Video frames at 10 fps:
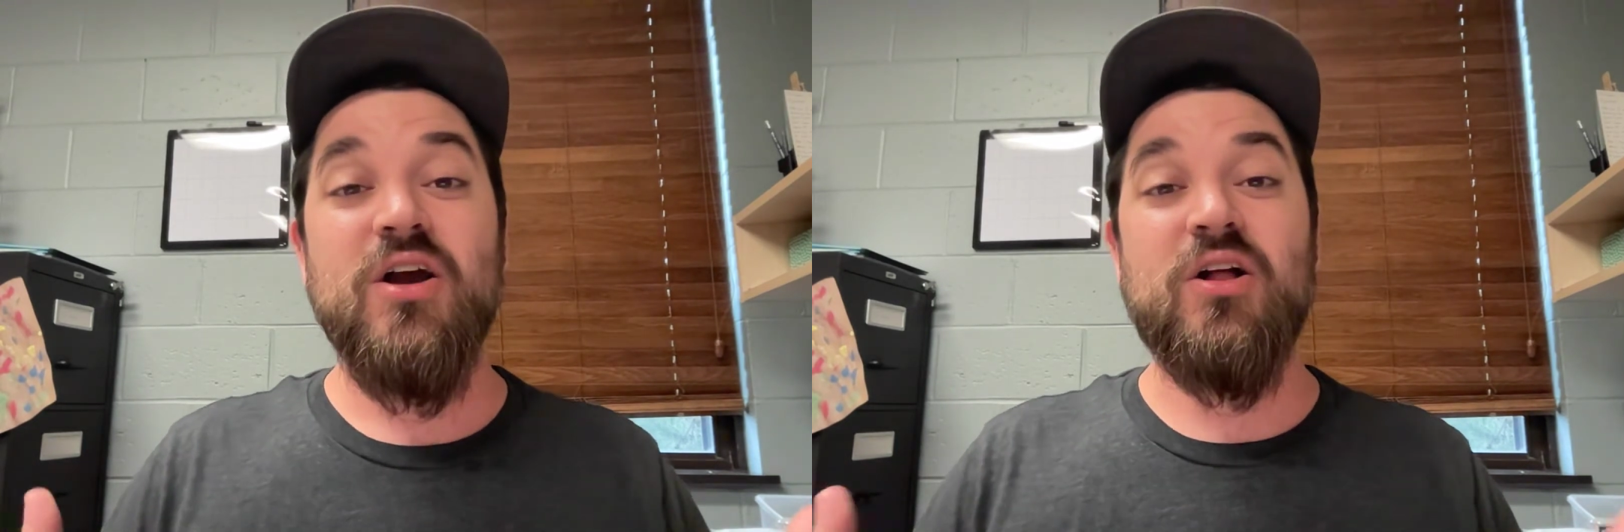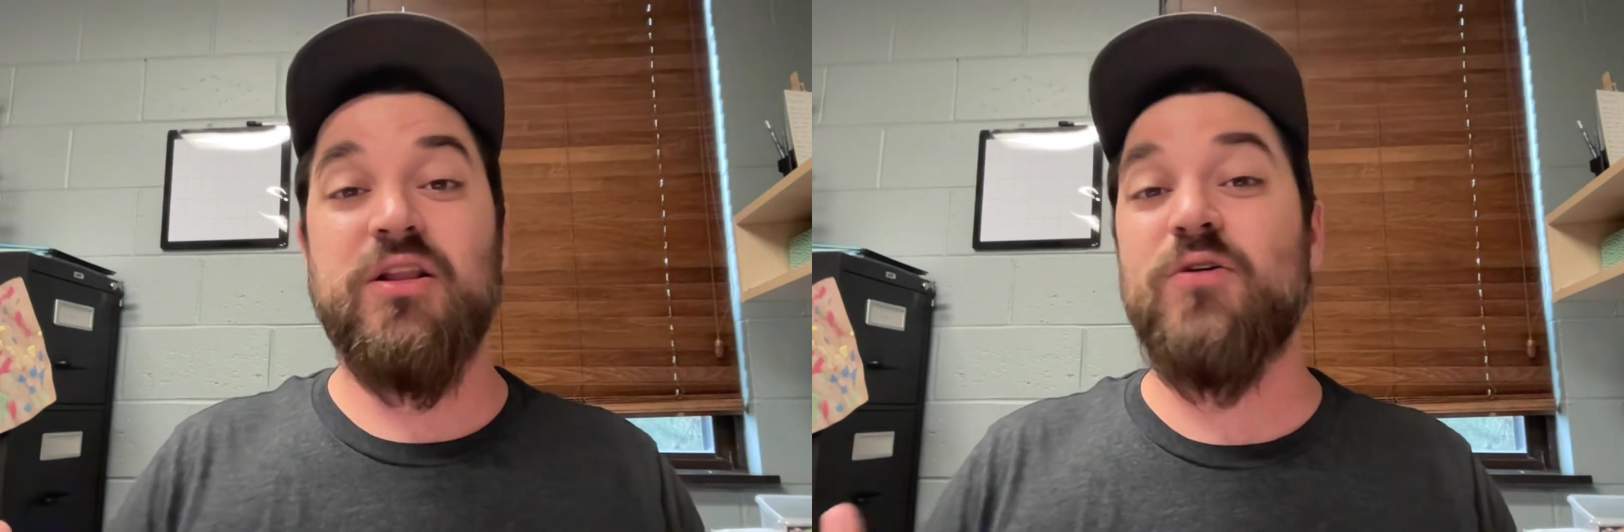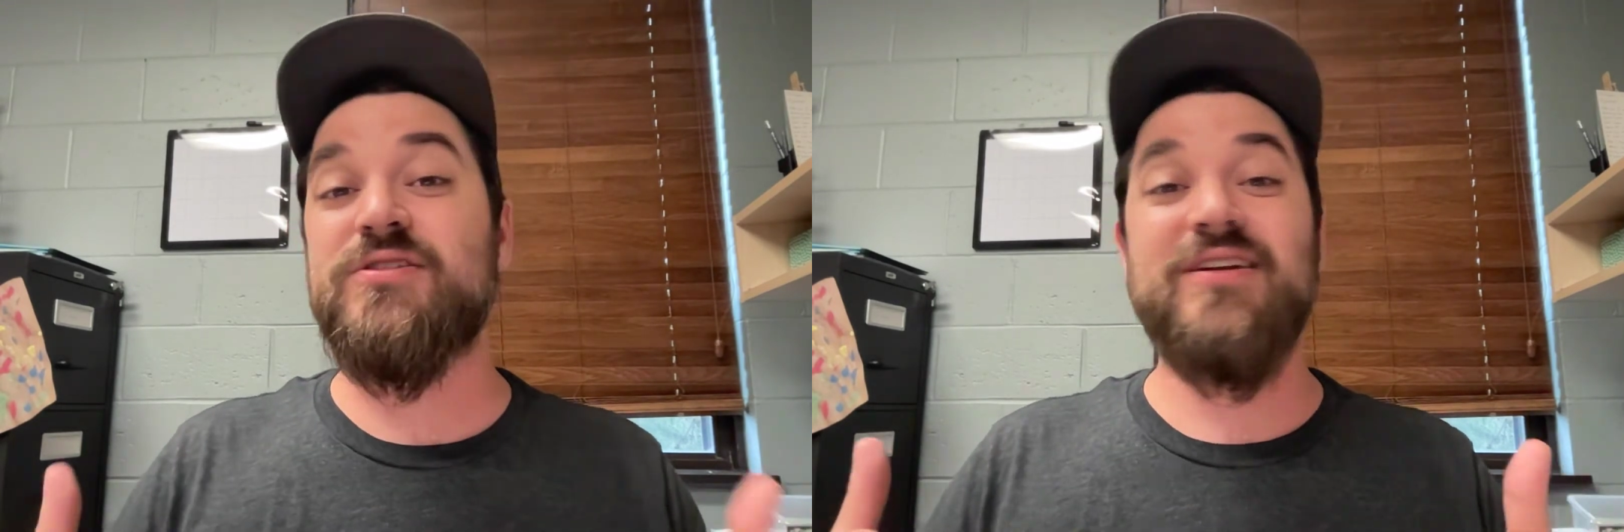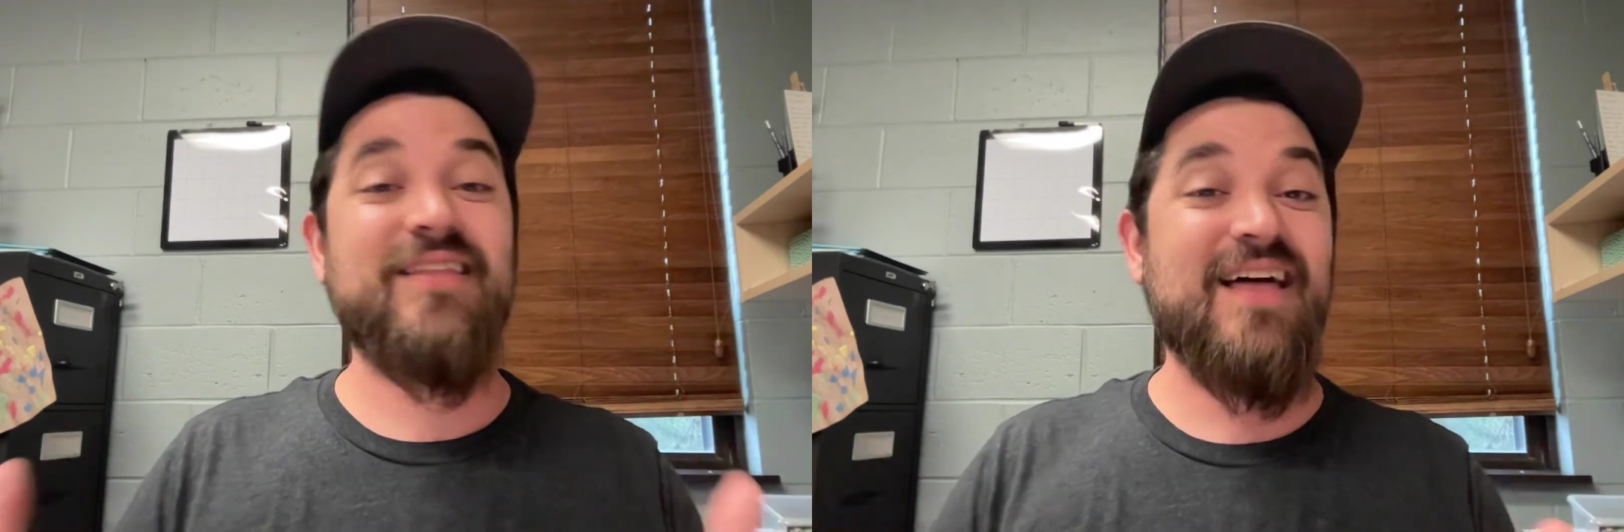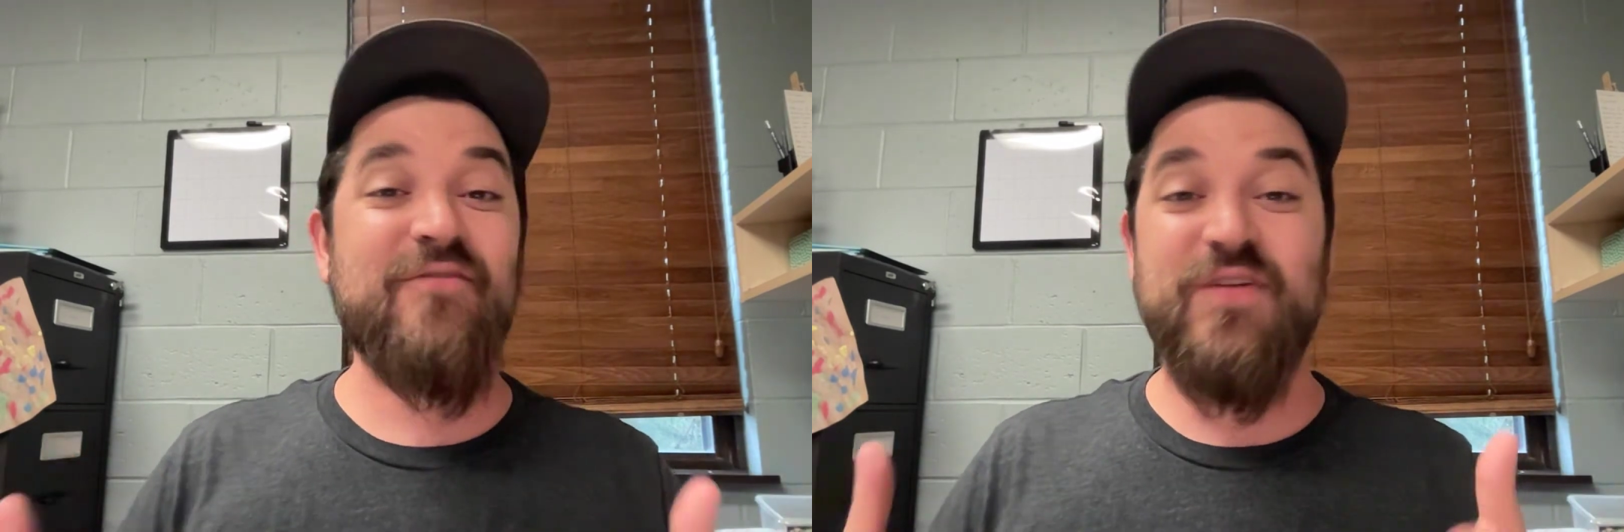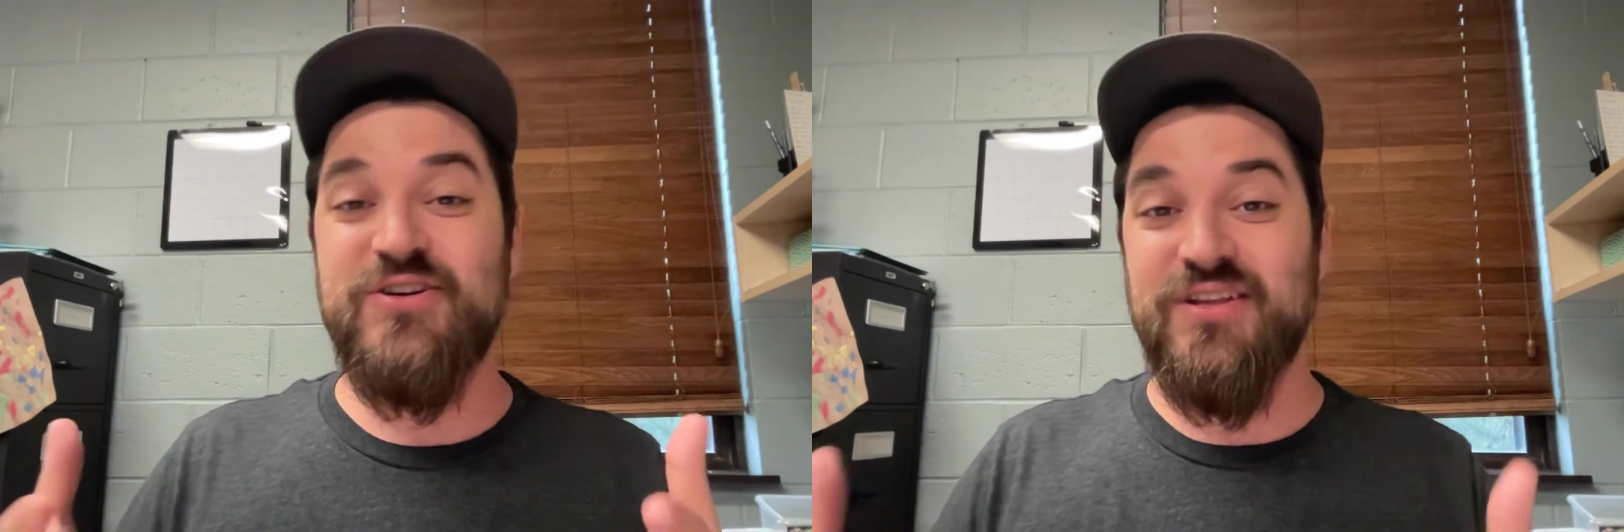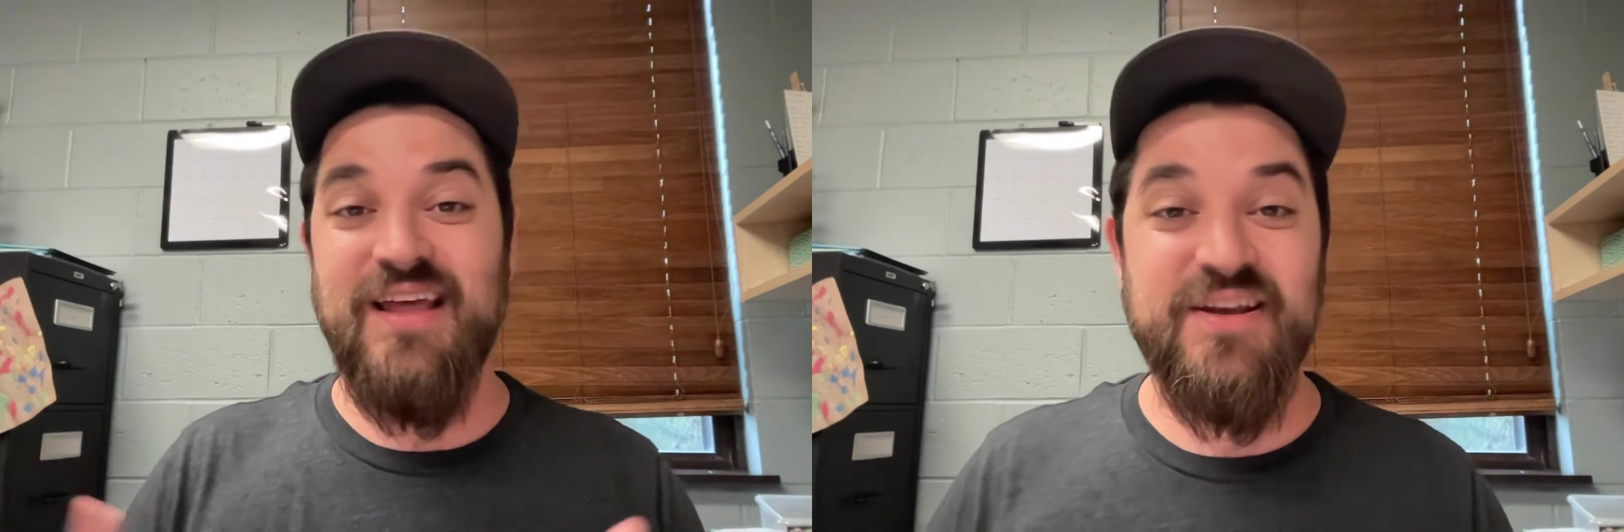closer to that vision